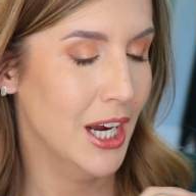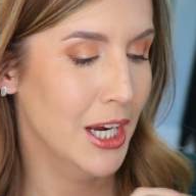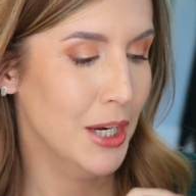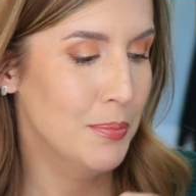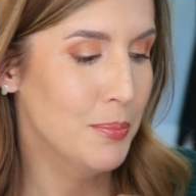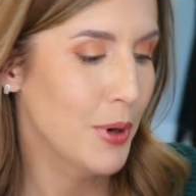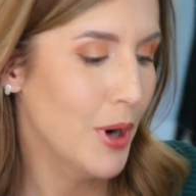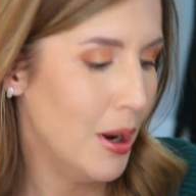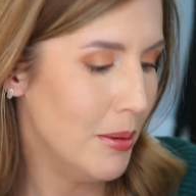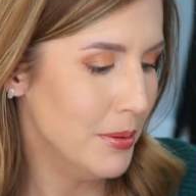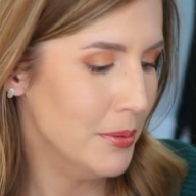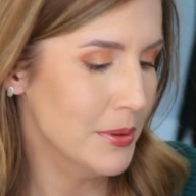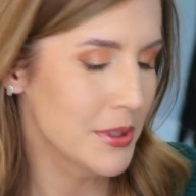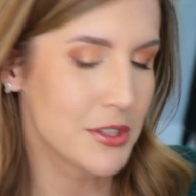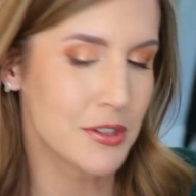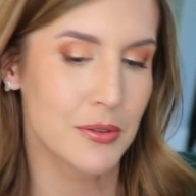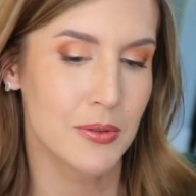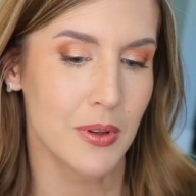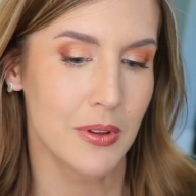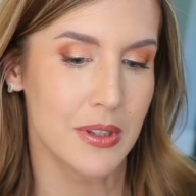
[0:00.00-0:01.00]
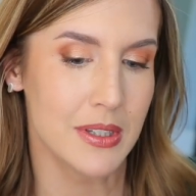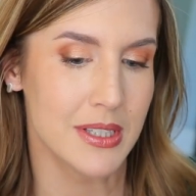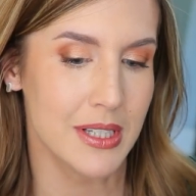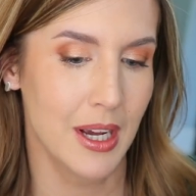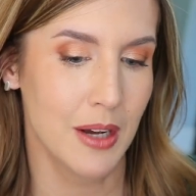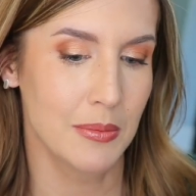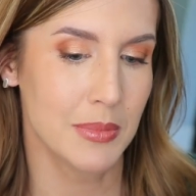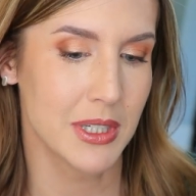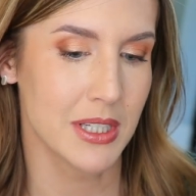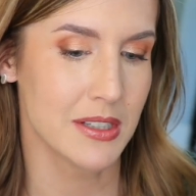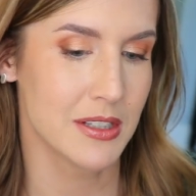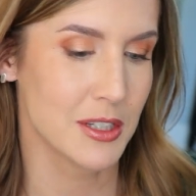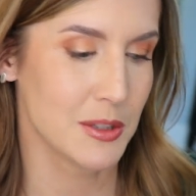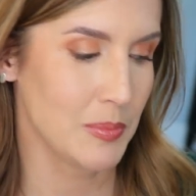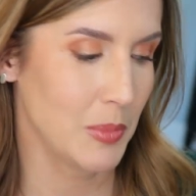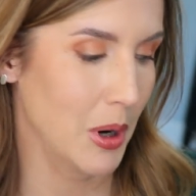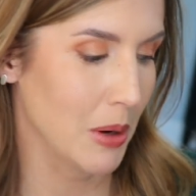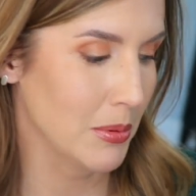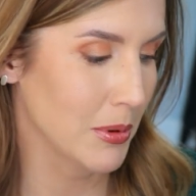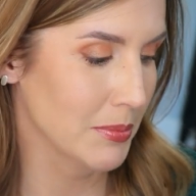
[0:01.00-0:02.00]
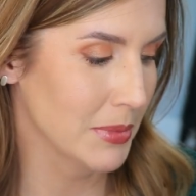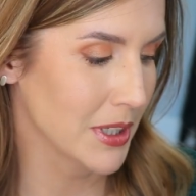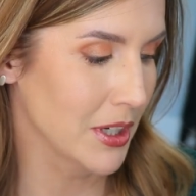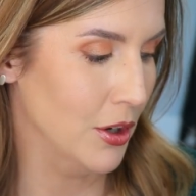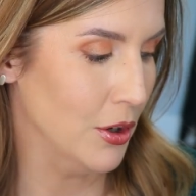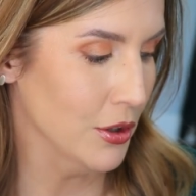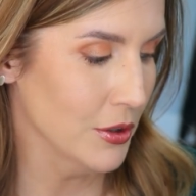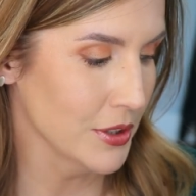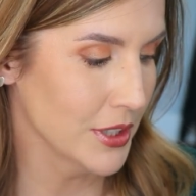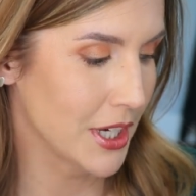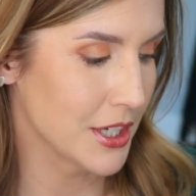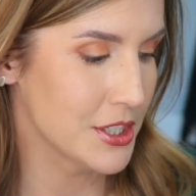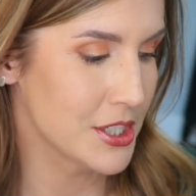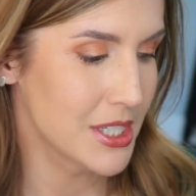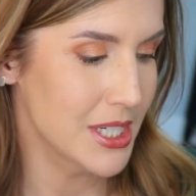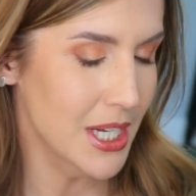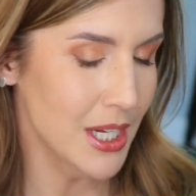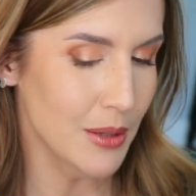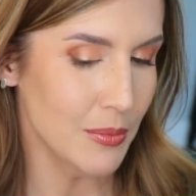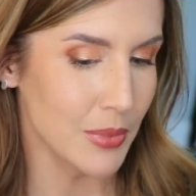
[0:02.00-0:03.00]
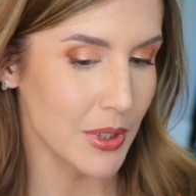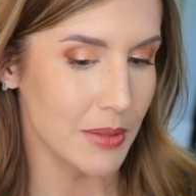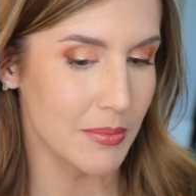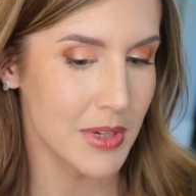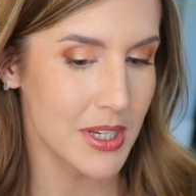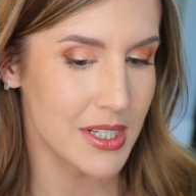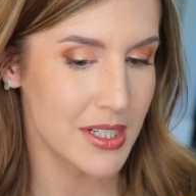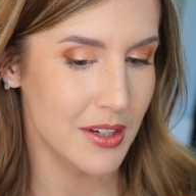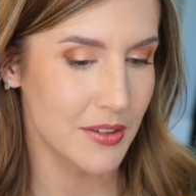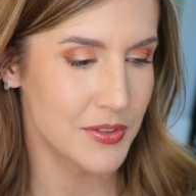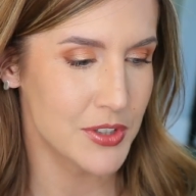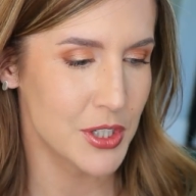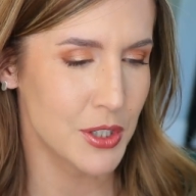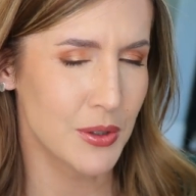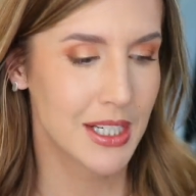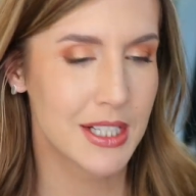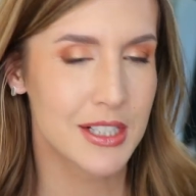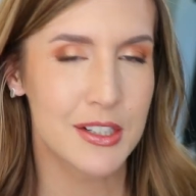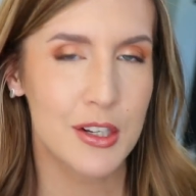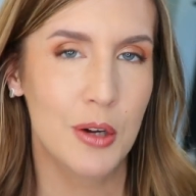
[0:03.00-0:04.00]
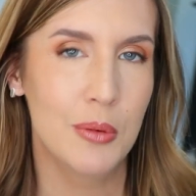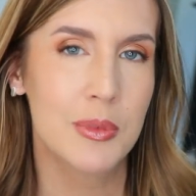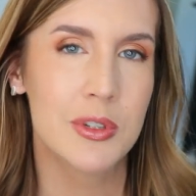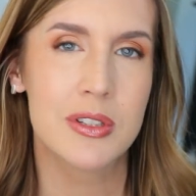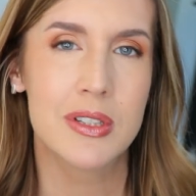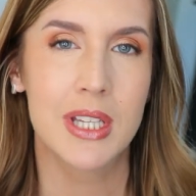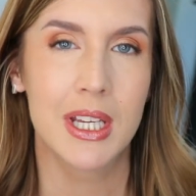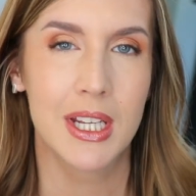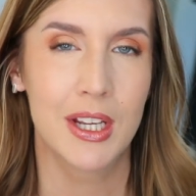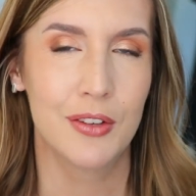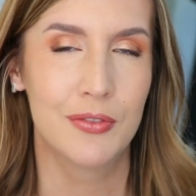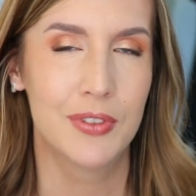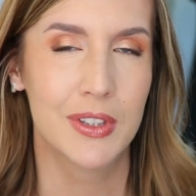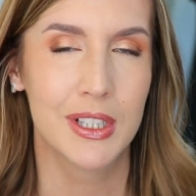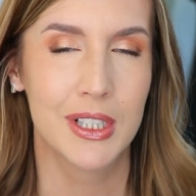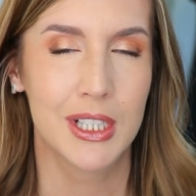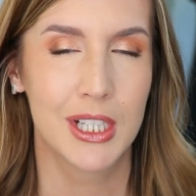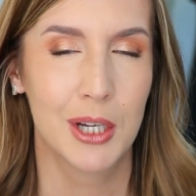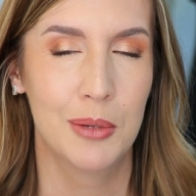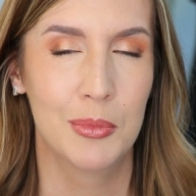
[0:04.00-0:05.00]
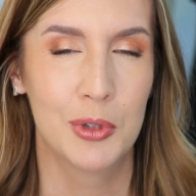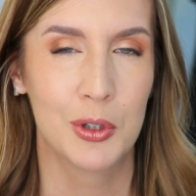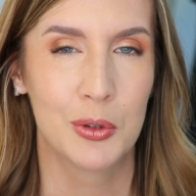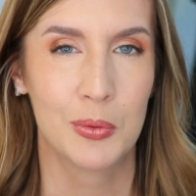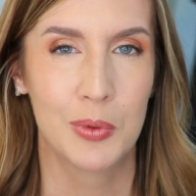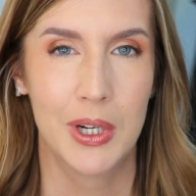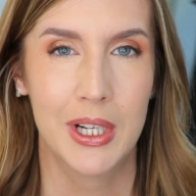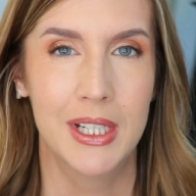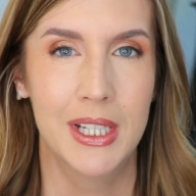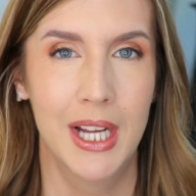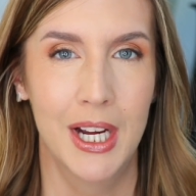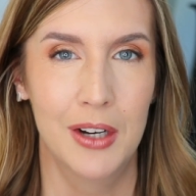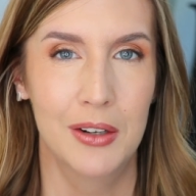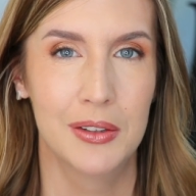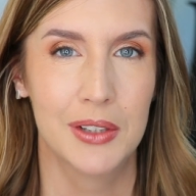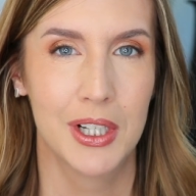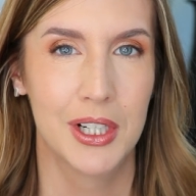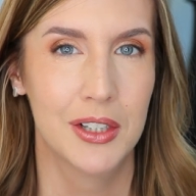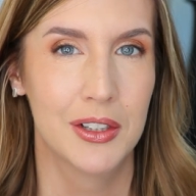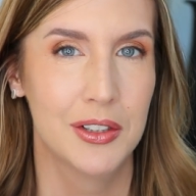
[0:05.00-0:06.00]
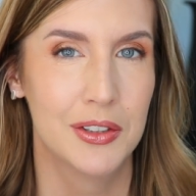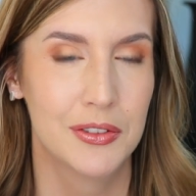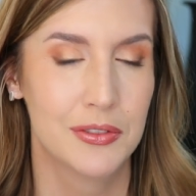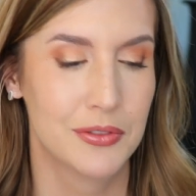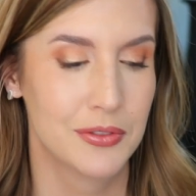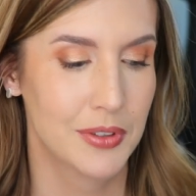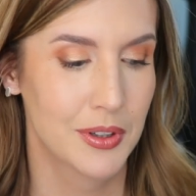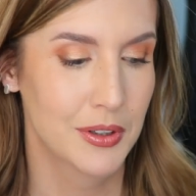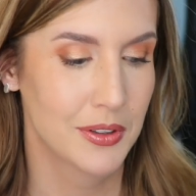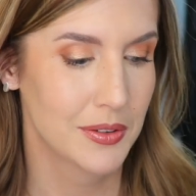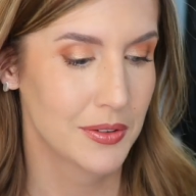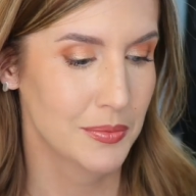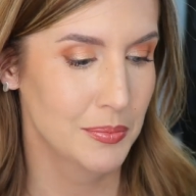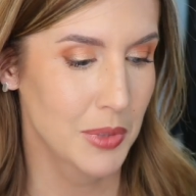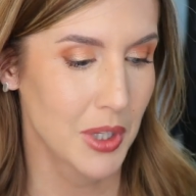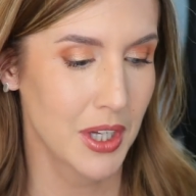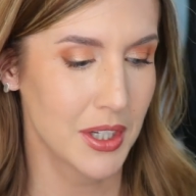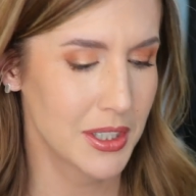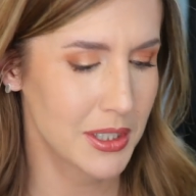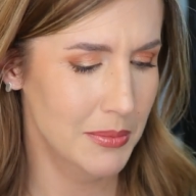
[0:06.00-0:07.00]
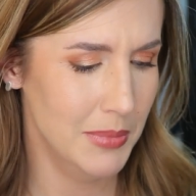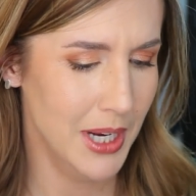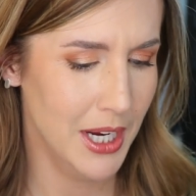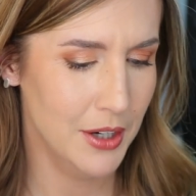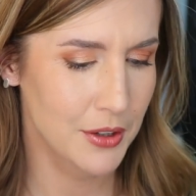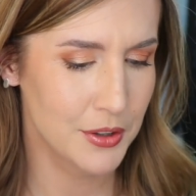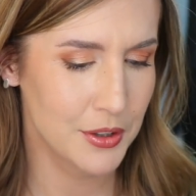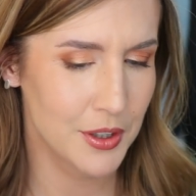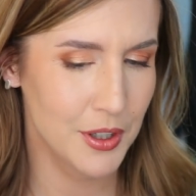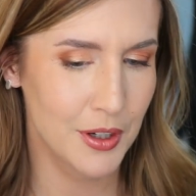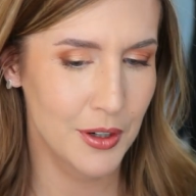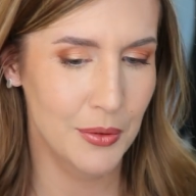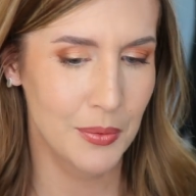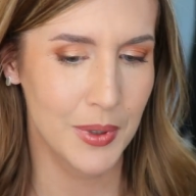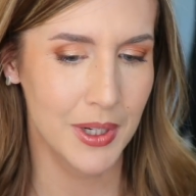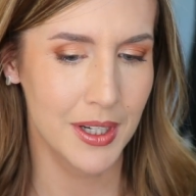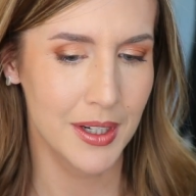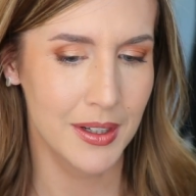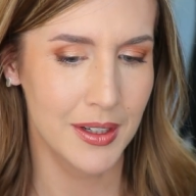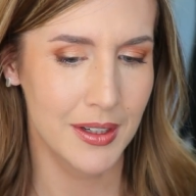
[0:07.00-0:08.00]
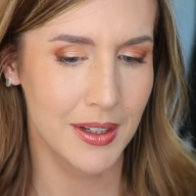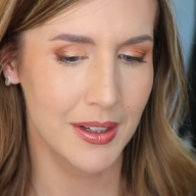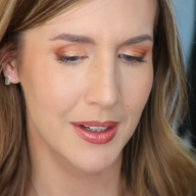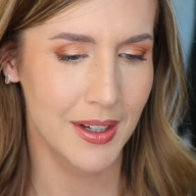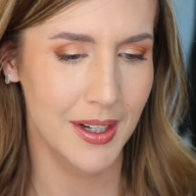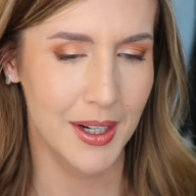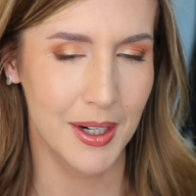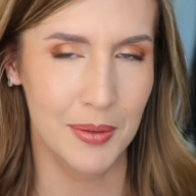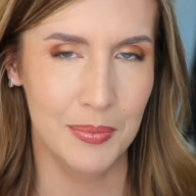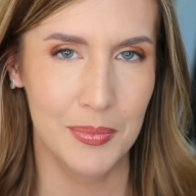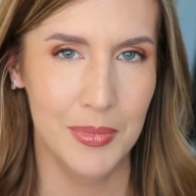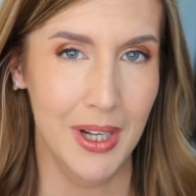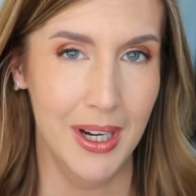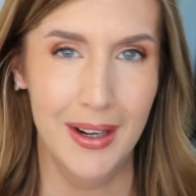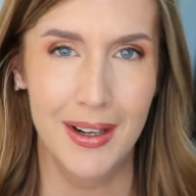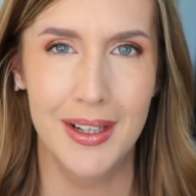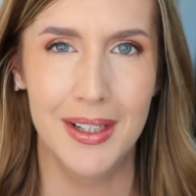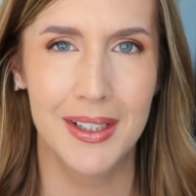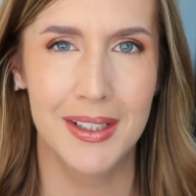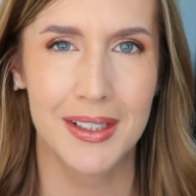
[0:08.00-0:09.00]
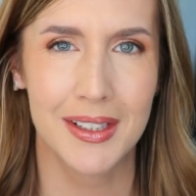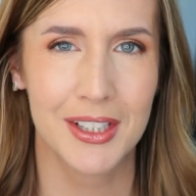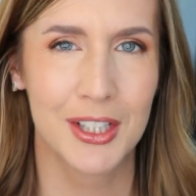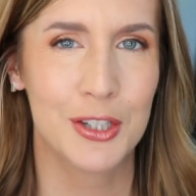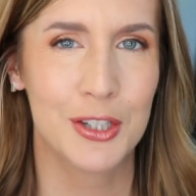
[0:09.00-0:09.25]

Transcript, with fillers: I probably should throw this out because it's probably old. I just can't bring myself to. It's almost like I feel like I'm going to run out of blotting powder when I'm not.